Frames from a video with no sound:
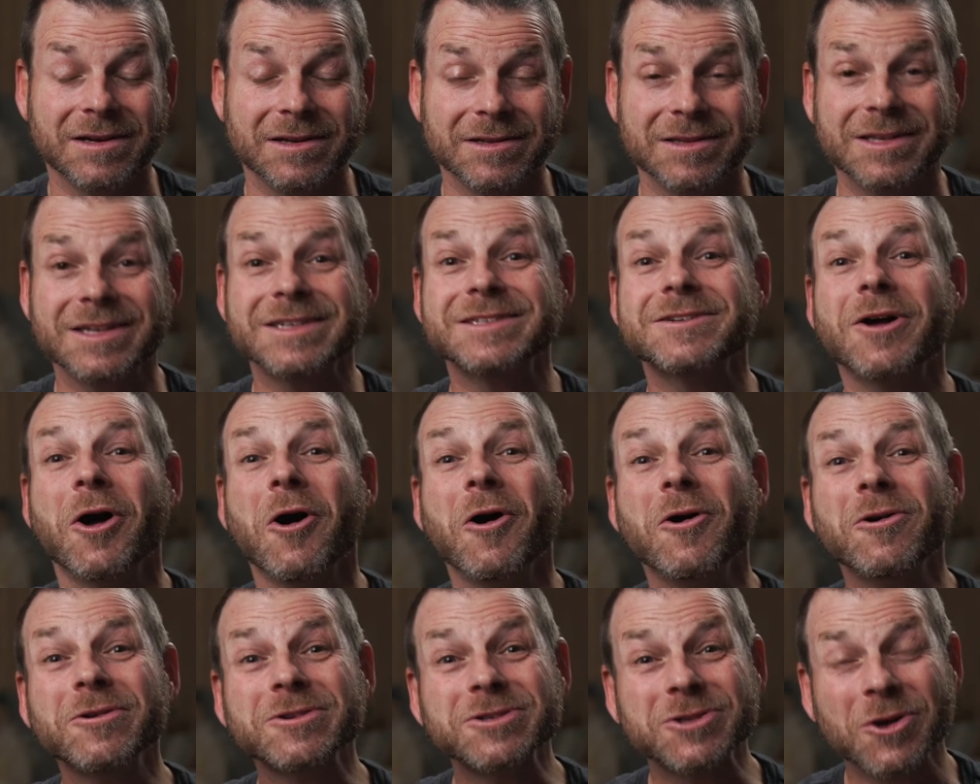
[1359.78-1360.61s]
This
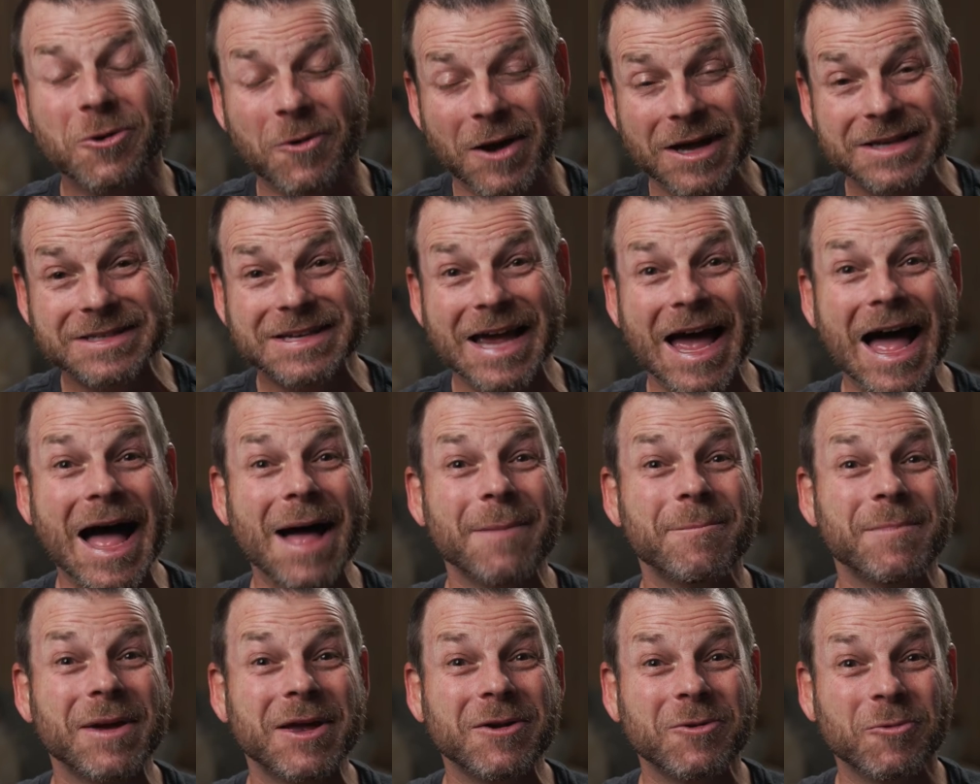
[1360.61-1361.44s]
also has
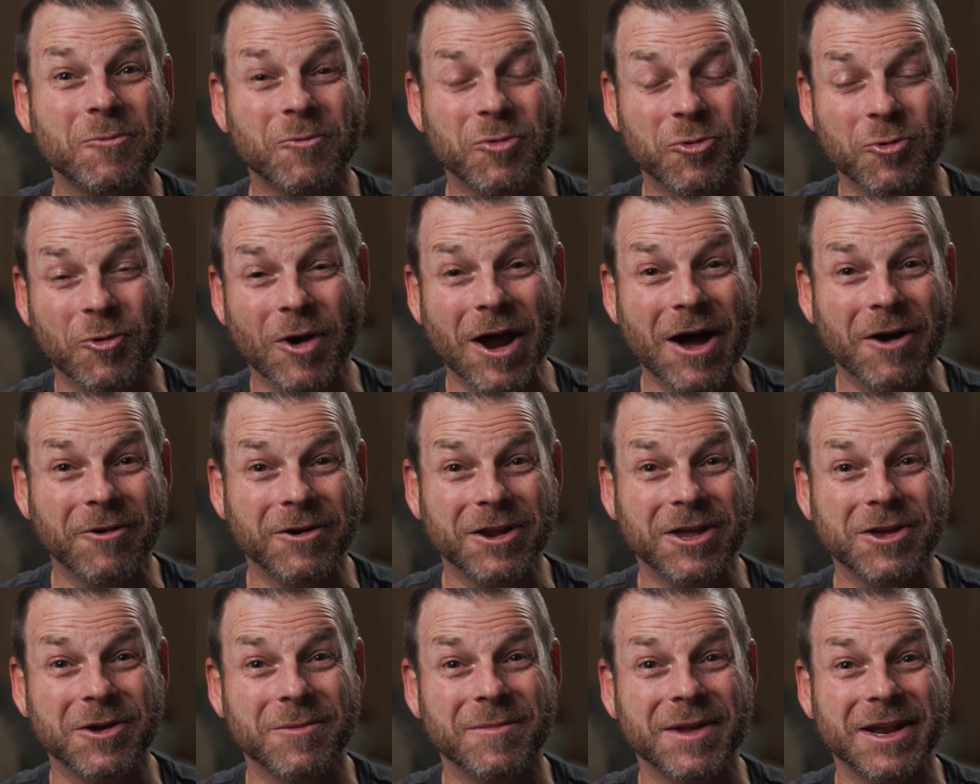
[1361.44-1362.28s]
happened
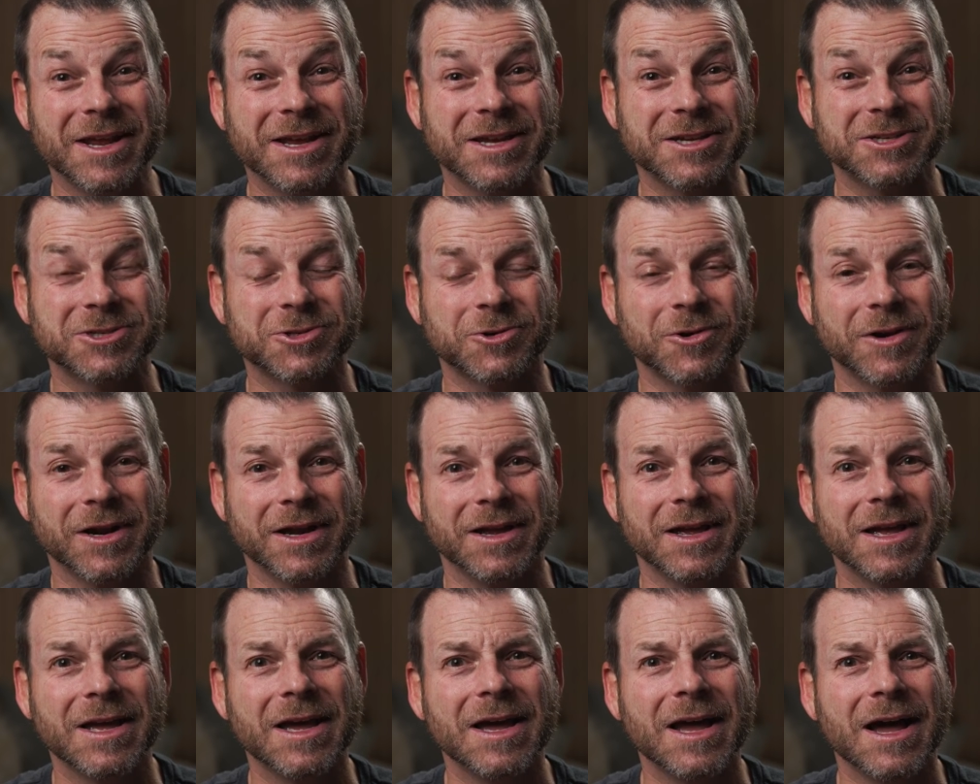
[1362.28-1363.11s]
throughout human history.